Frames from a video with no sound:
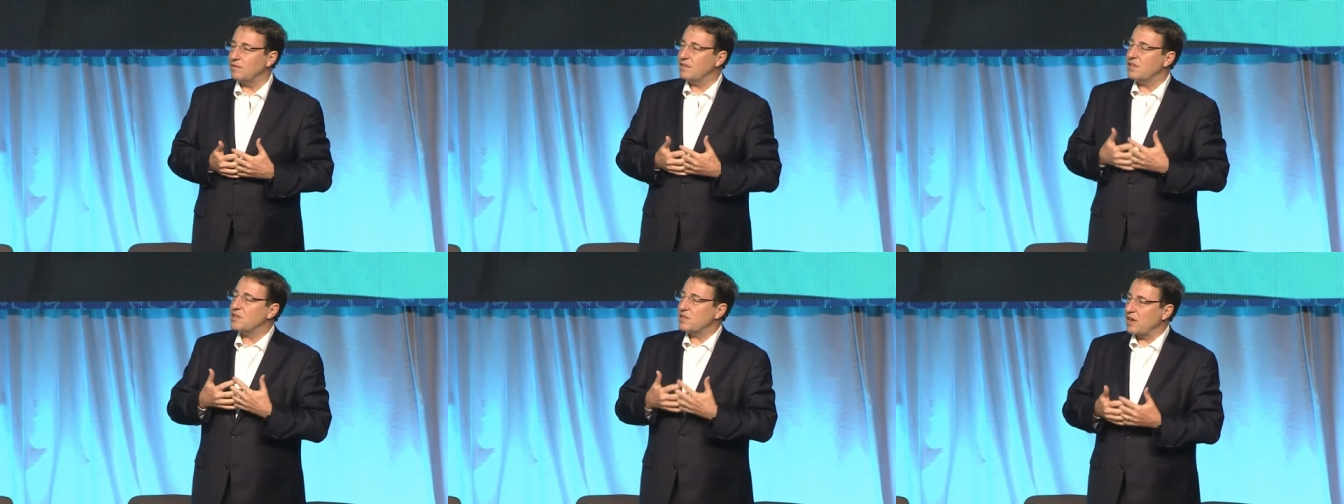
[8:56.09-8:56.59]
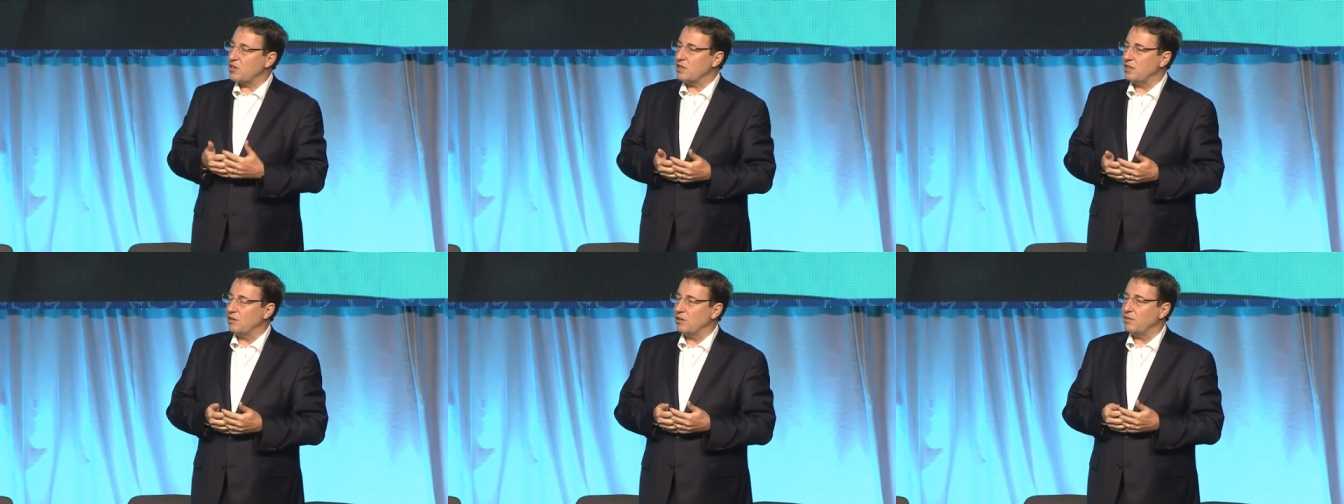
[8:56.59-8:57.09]
discussion
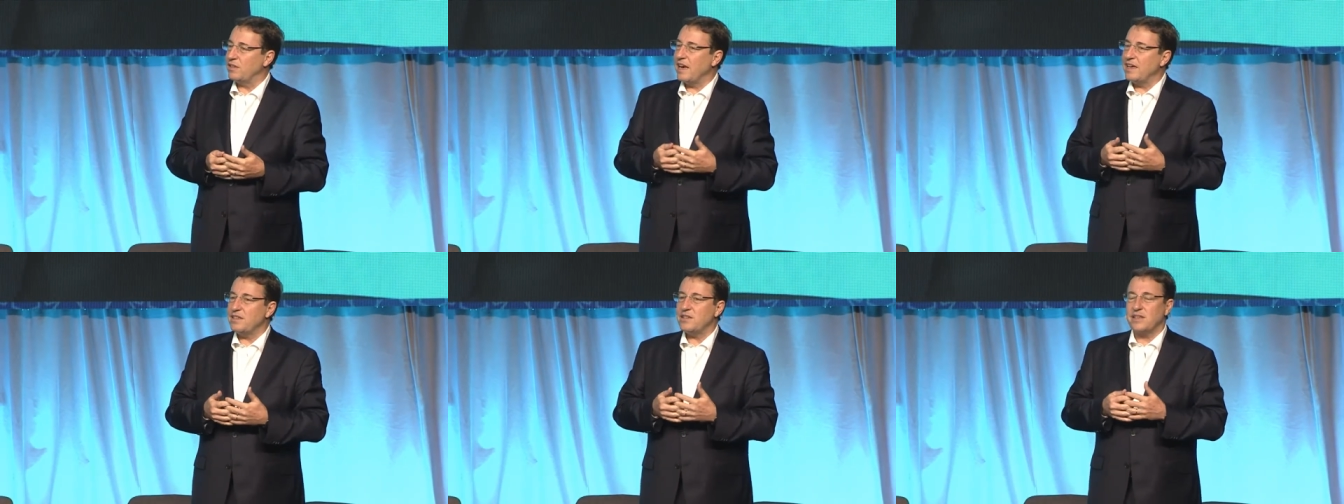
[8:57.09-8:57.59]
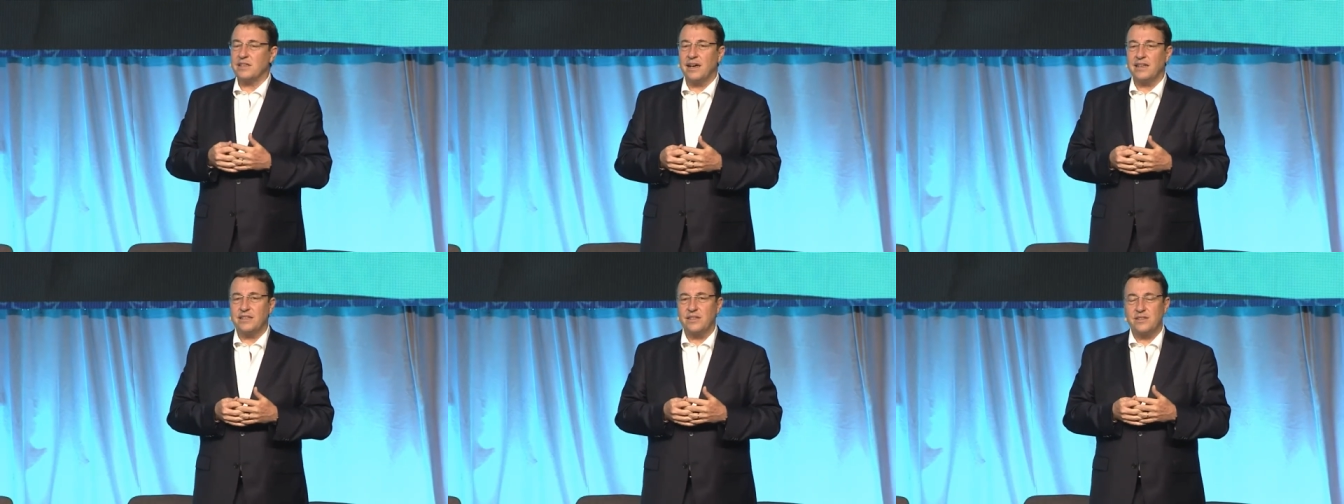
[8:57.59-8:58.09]
of the 80s and
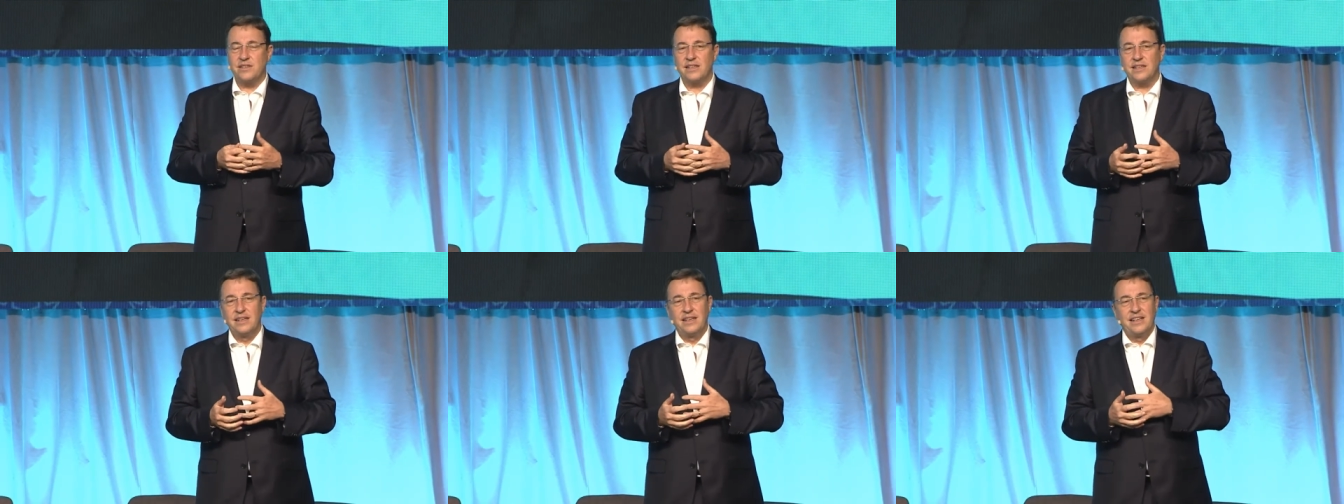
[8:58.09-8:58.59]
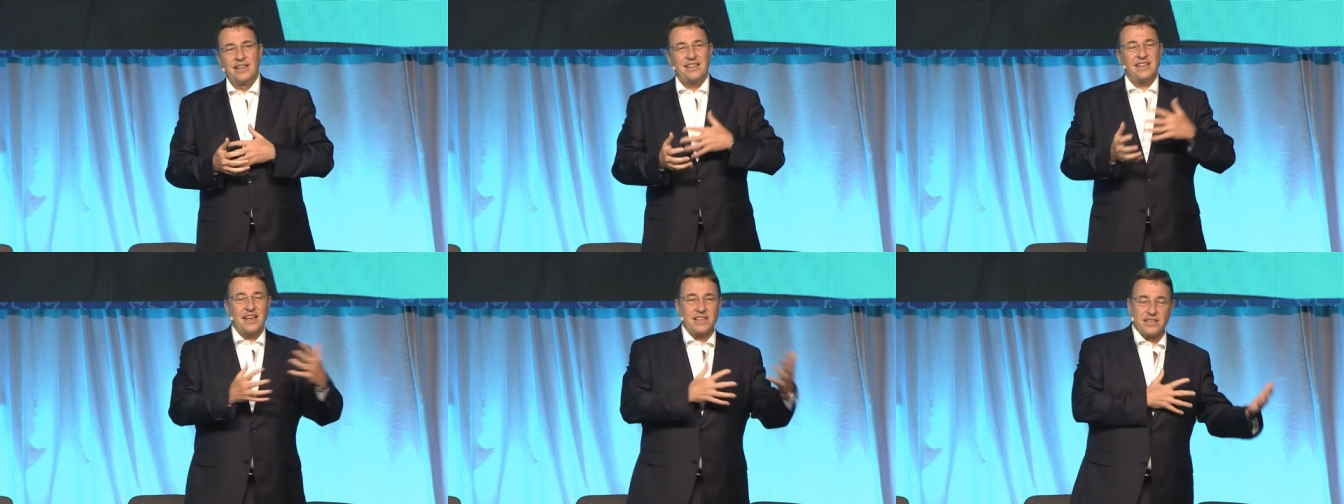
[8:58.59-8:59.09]
90s that the
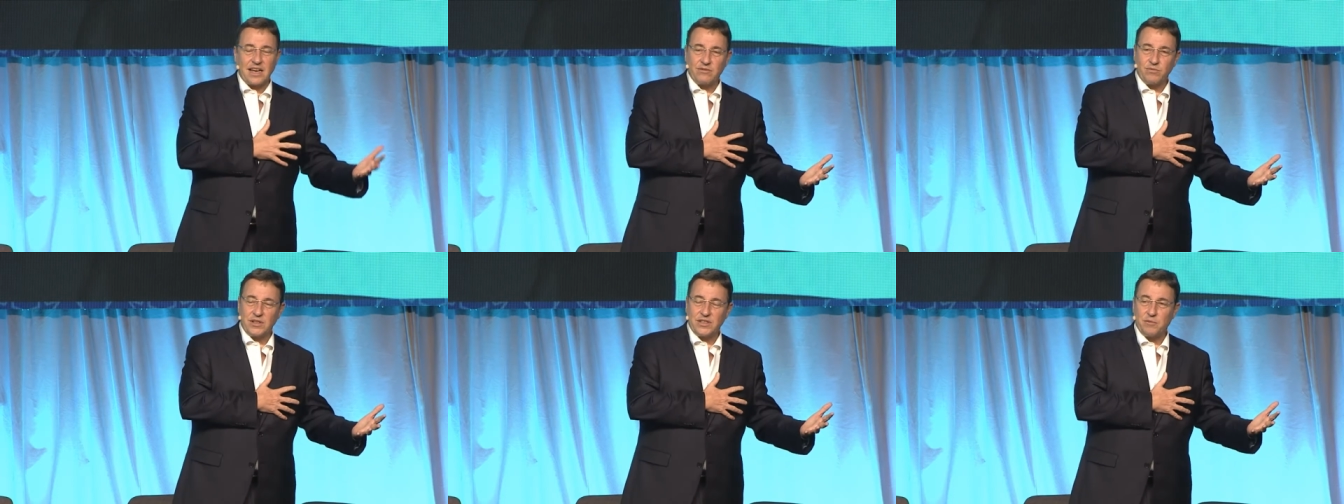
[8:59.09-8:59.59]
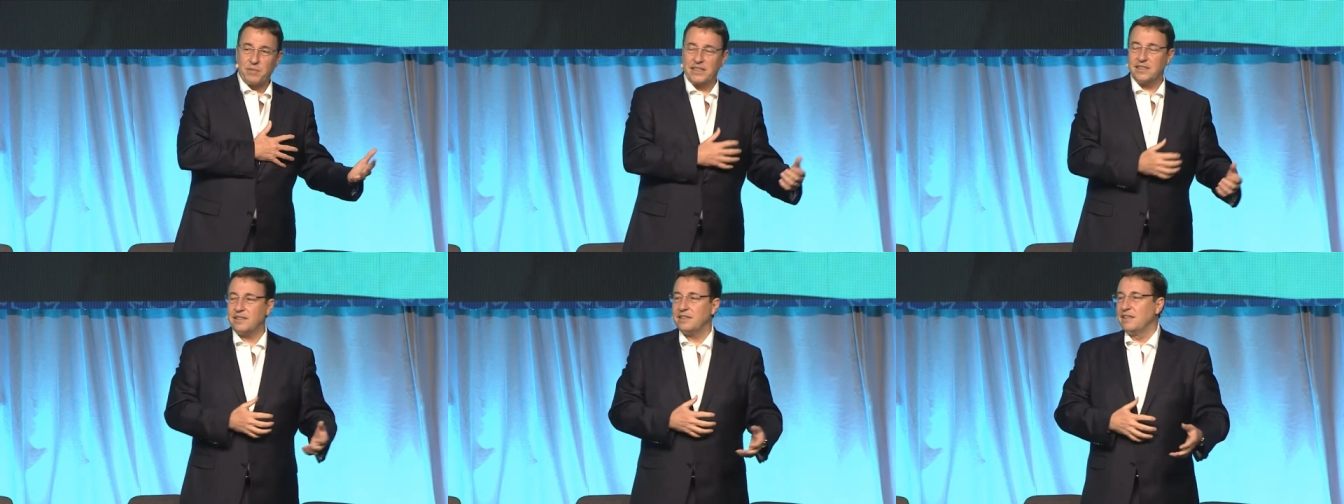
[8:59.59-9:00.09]
less government the
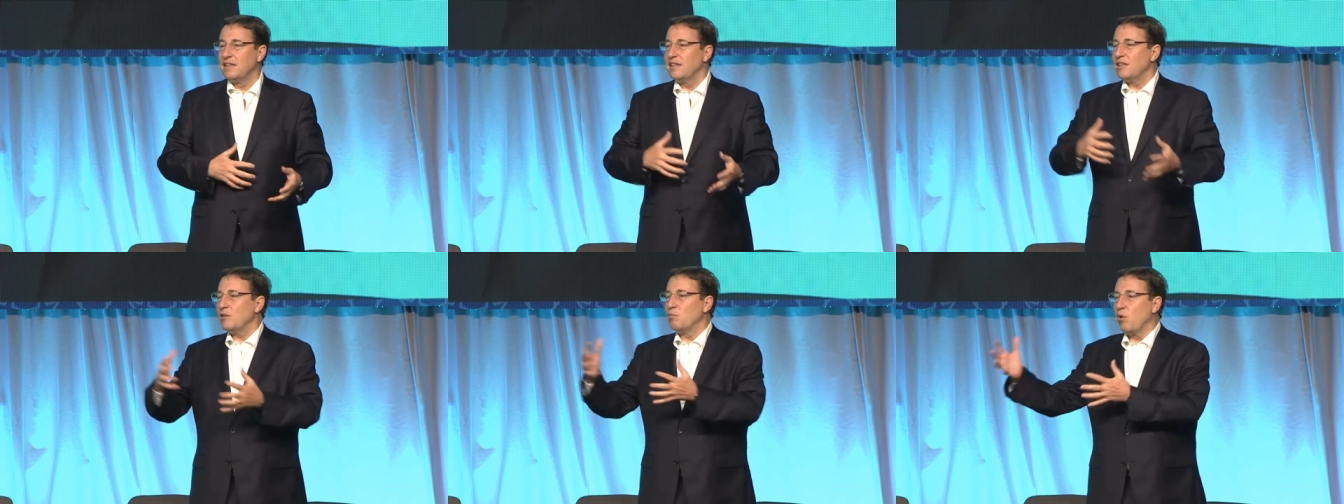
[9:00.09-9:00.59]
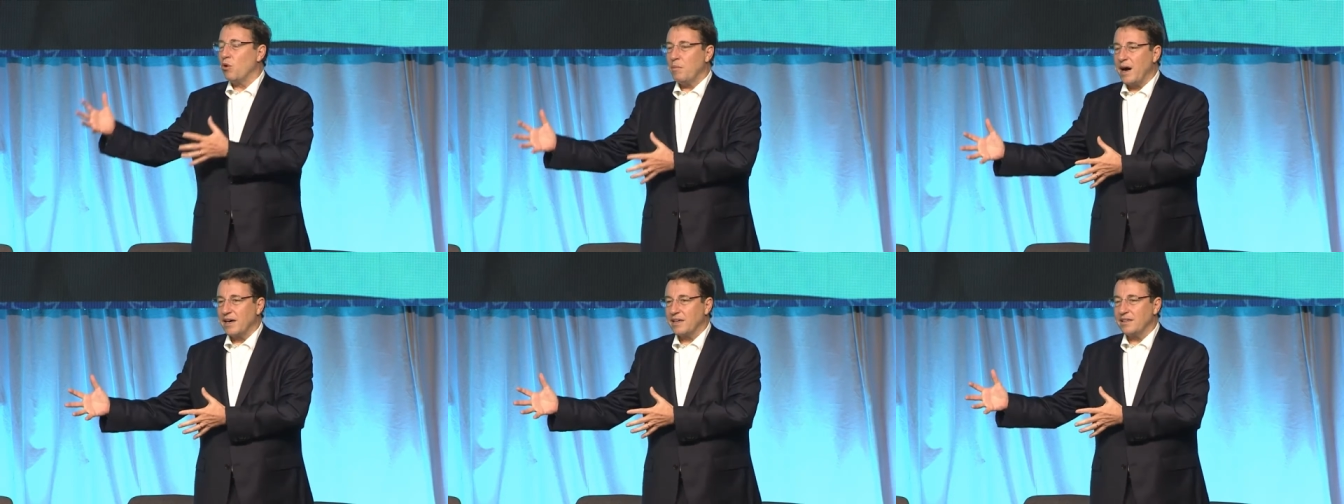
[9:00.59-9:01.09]
better, the more
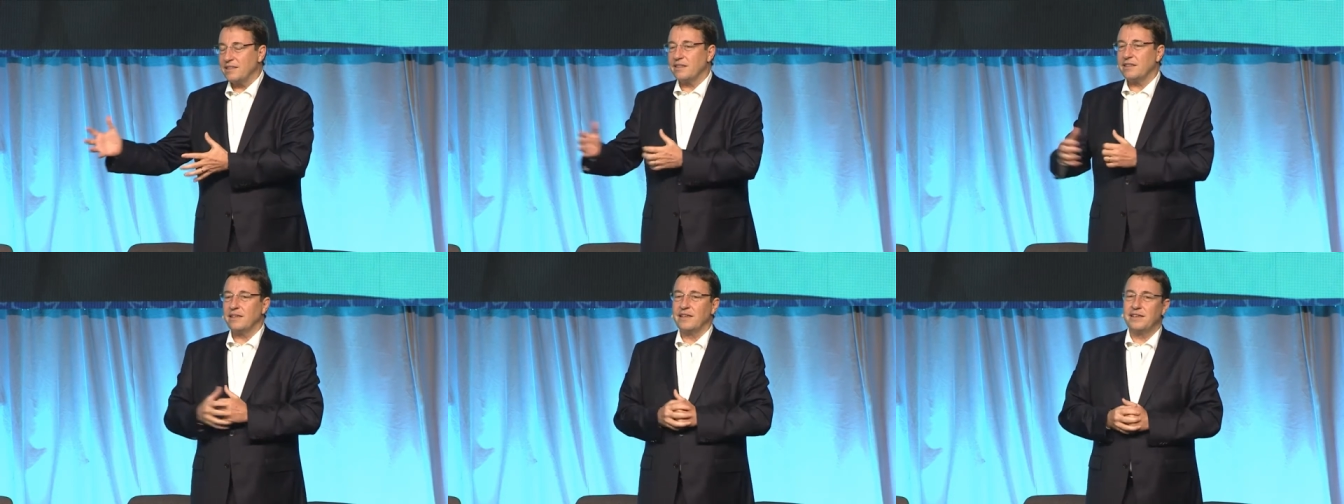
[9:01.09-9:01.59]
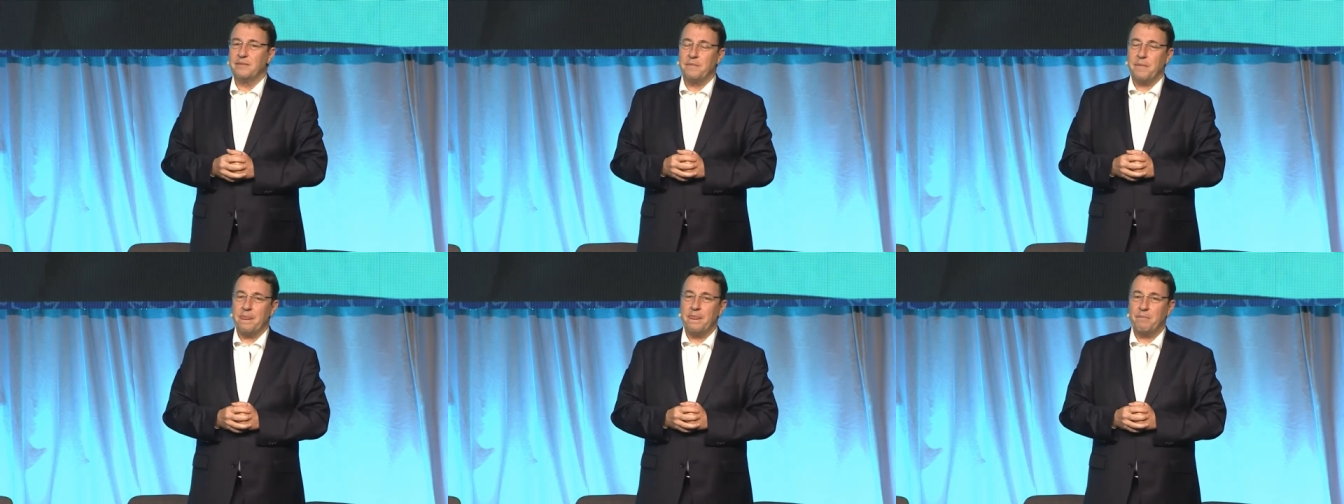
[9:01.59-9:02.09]
market
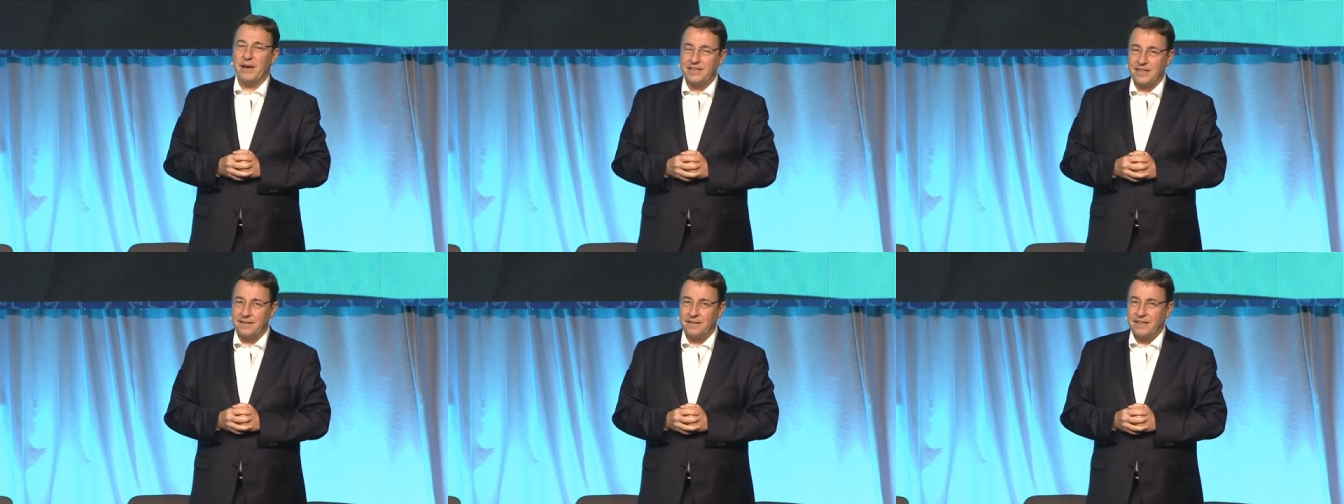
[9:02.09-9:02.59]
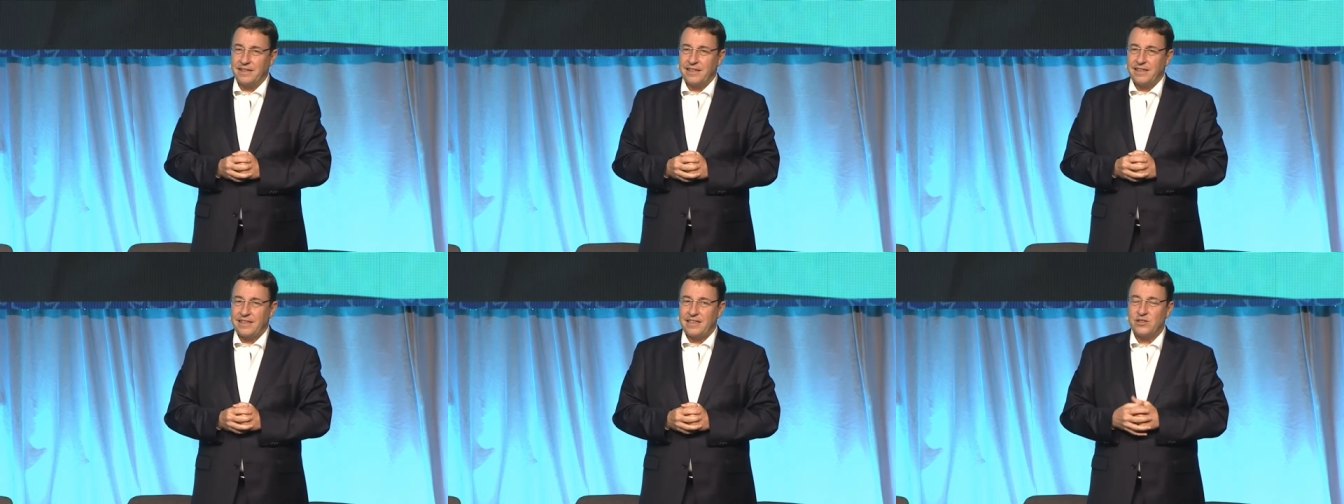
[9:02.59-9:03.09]
the better,
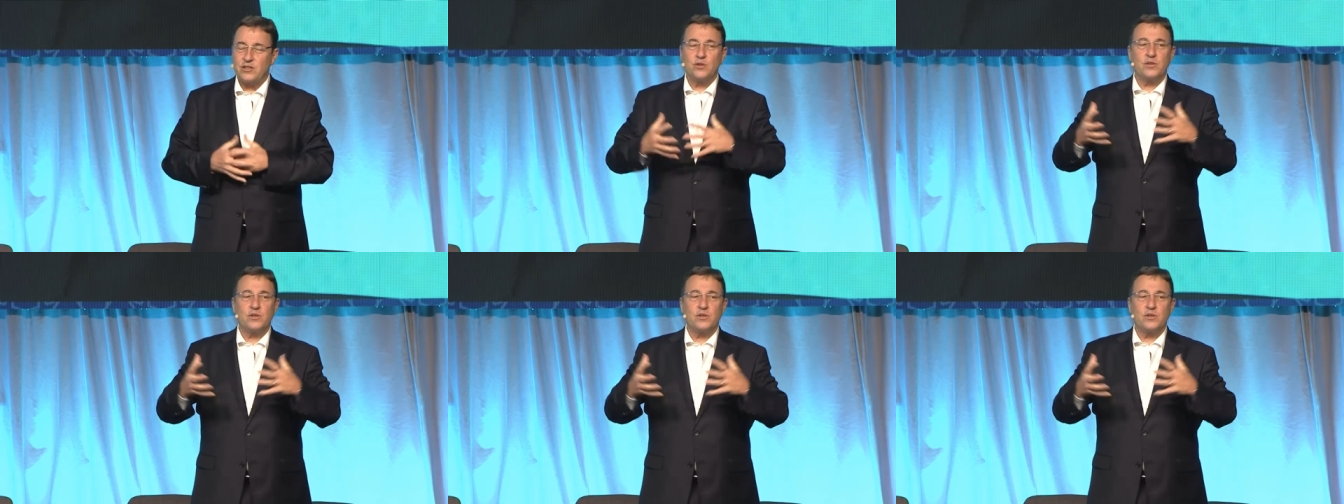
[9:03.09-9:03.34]
is too